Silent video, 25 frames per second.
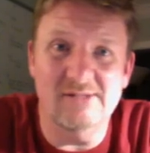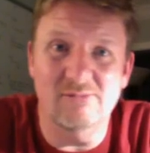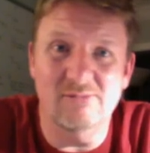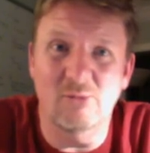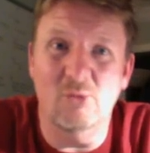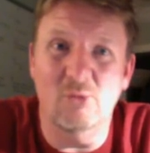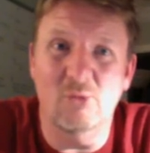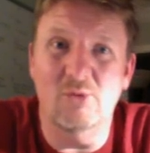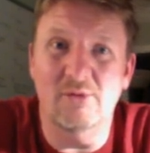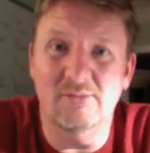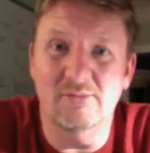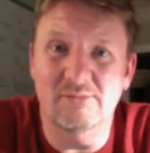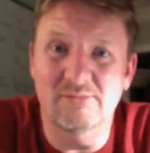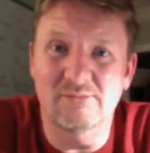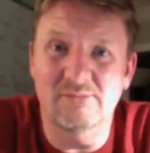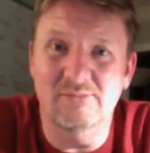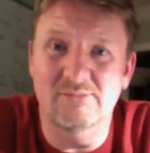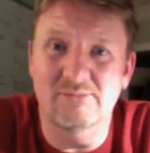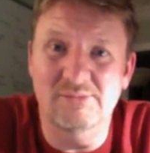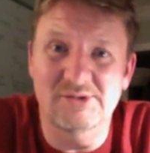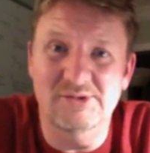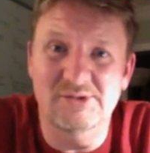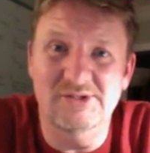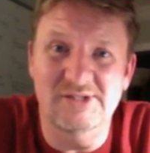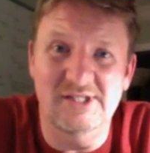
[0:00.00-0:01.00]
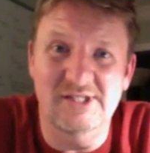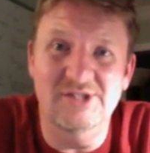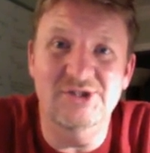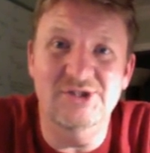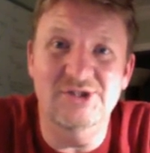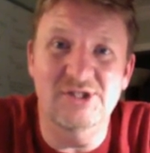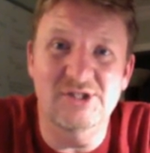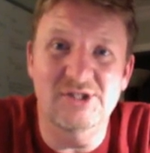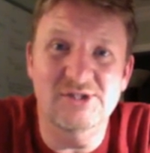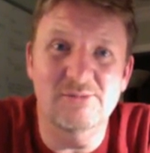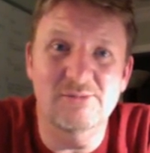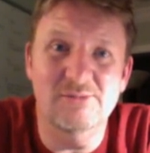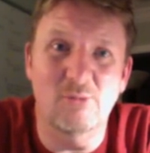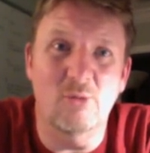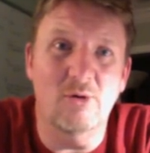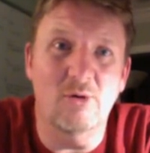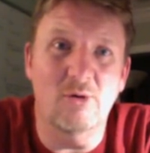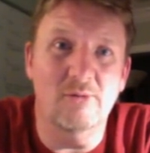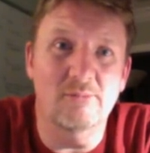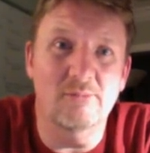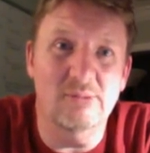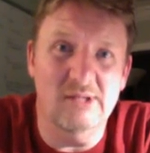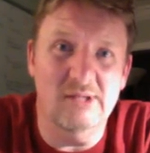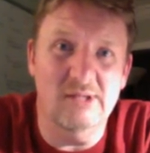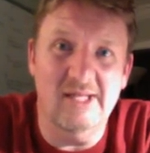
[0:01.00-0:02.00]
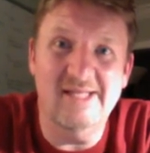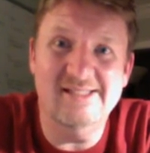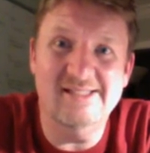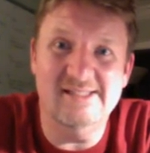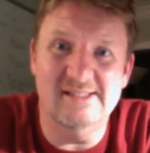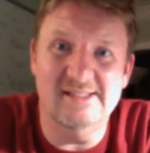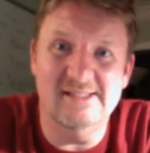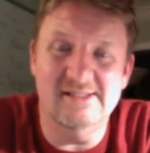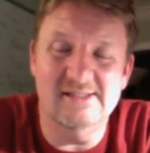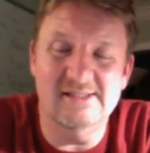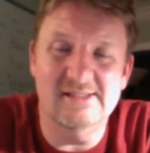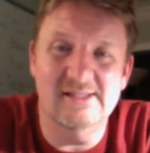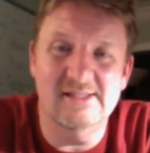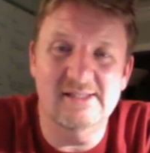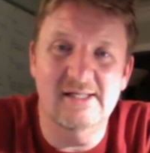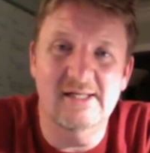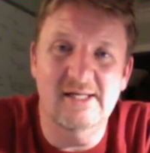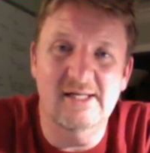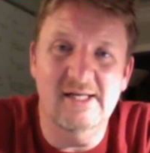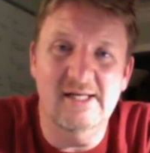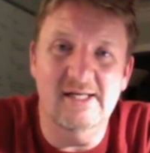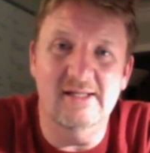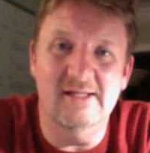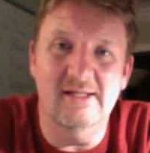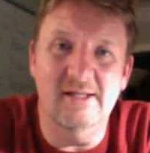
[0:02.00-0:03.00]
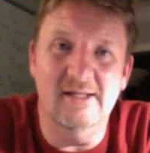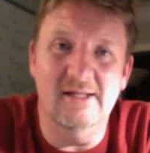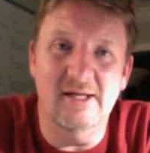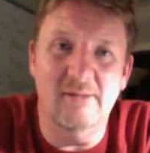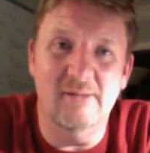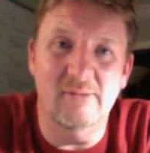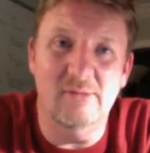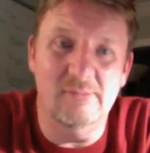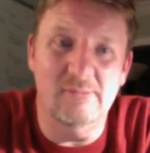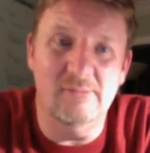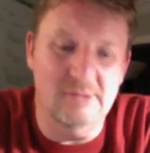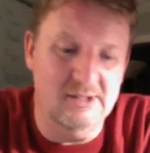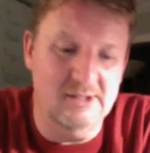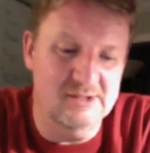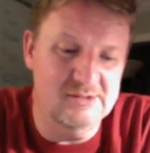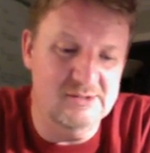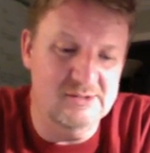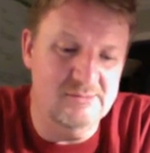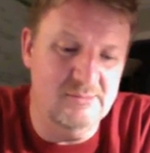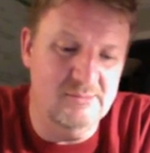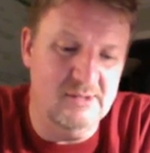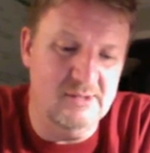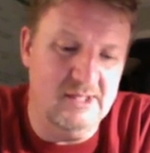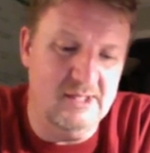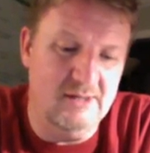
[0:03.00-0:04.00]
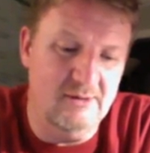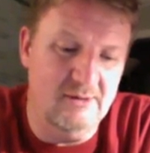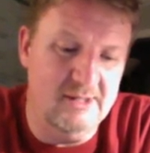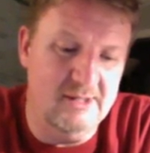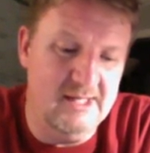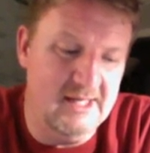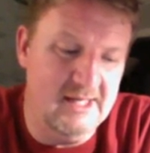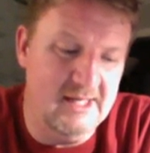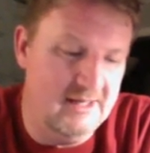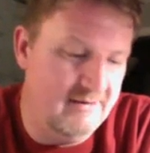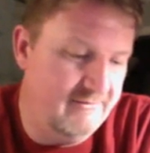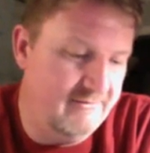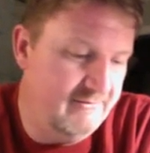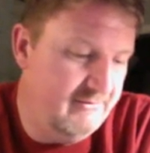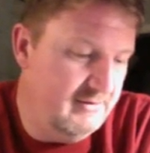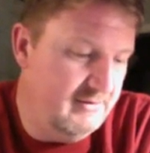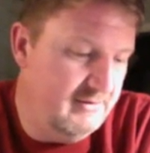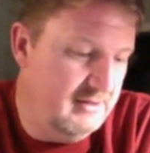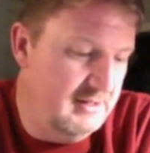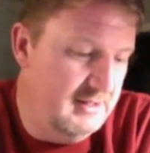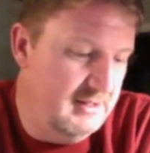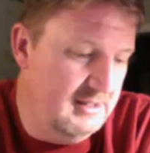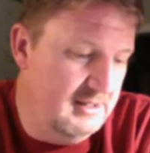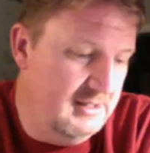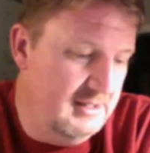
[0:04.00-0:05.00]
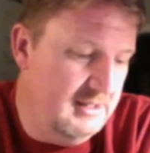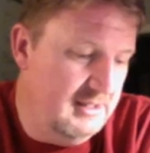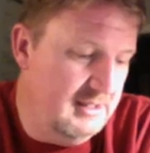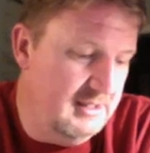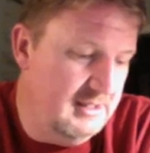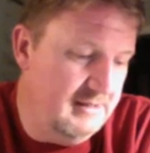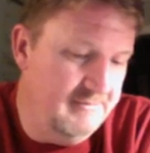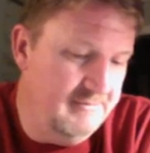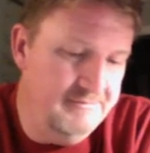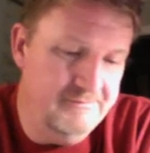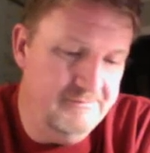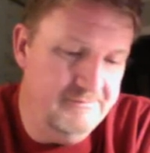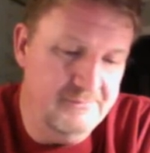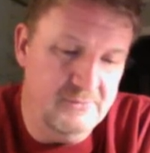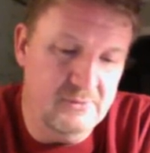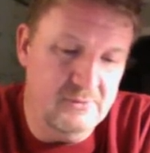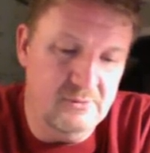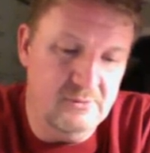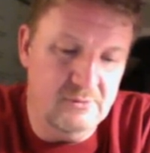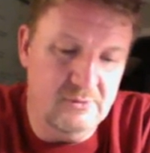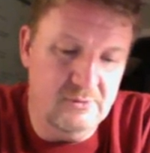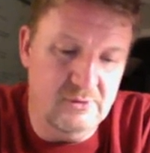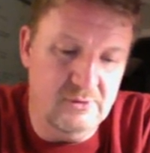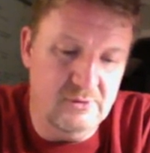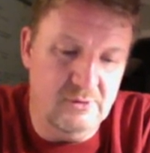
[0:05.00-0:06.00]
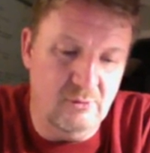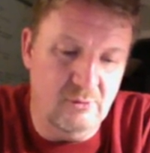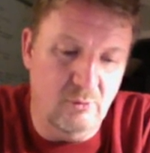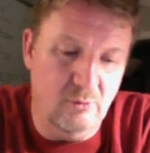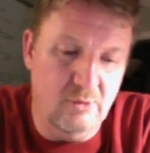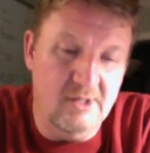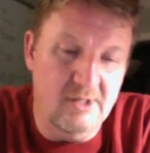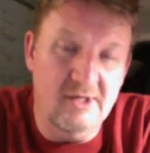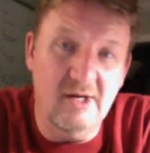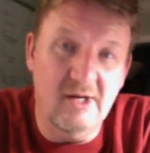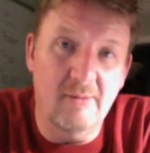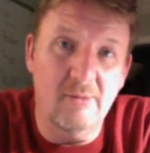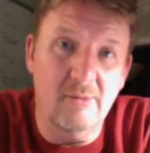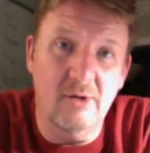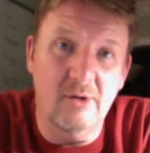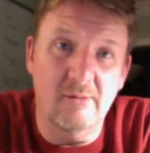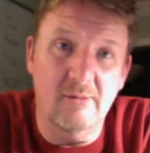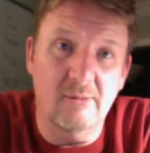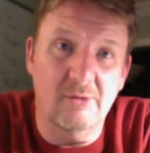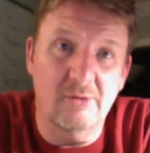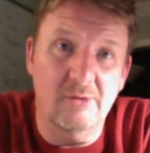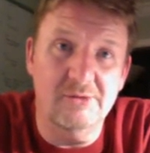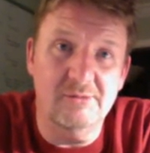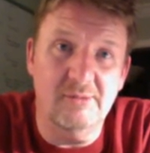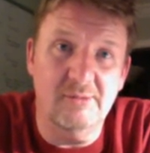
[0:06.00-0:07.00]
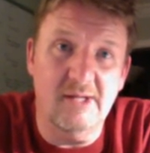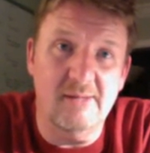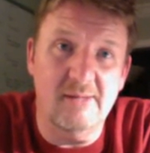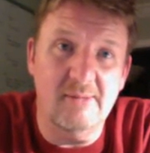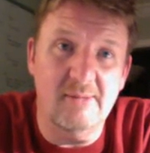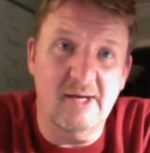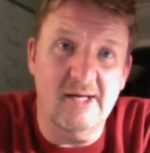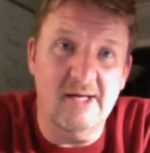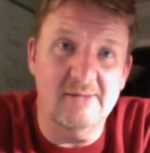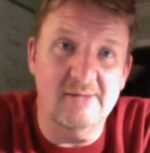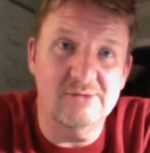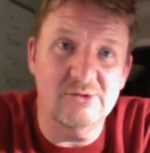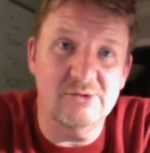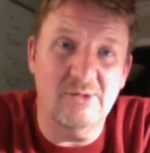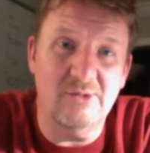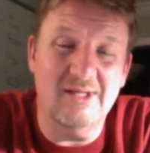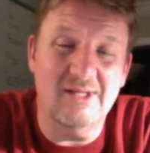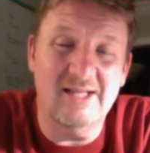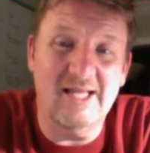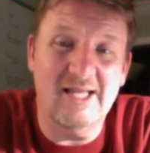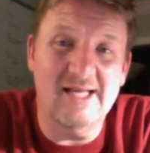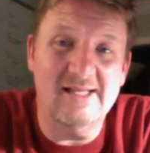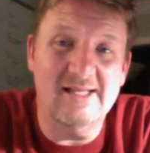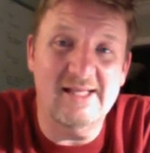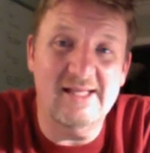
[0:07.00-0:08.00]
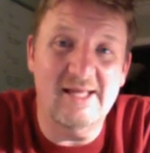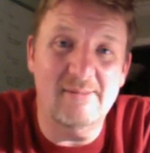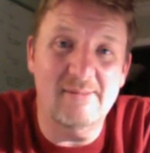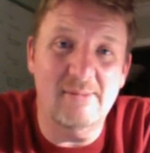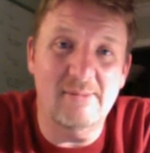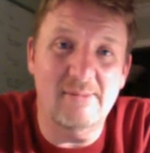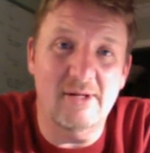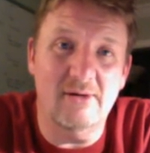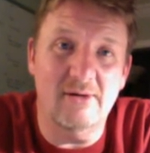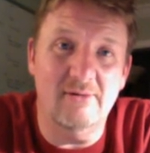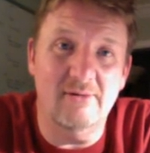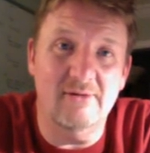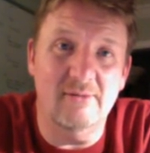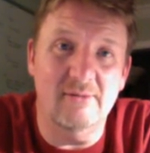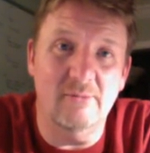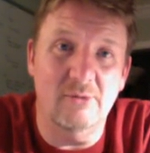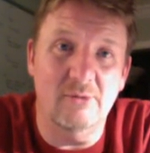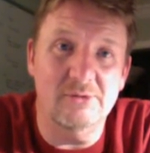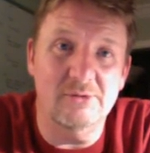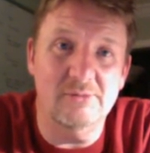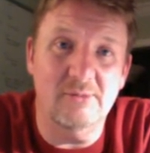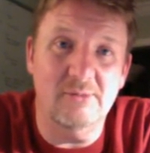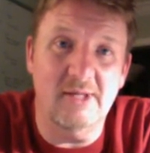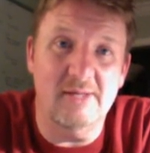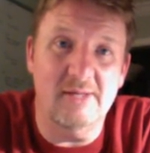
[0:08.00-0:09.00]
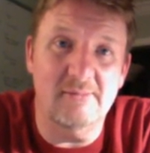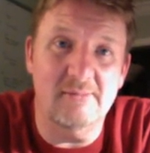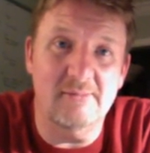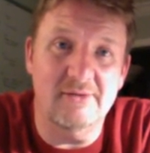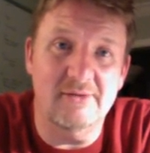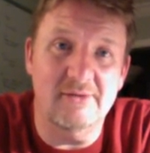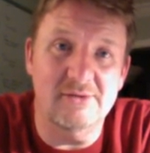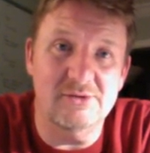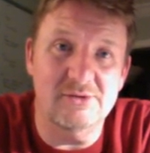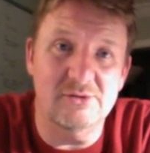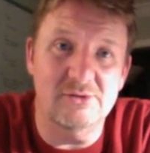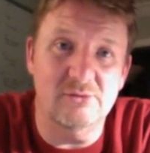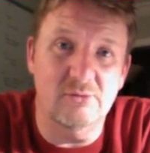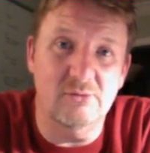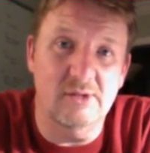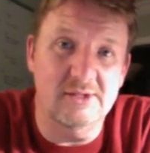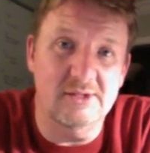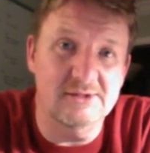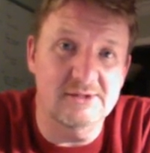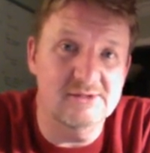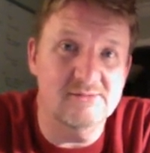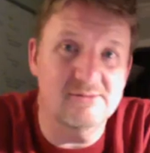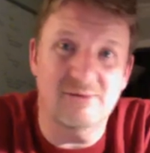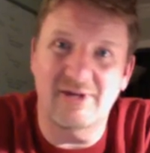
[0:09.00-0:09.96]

more digits, more places in the number, but I only have the one number to multiply by, so I like that better than multiplying by the two ones.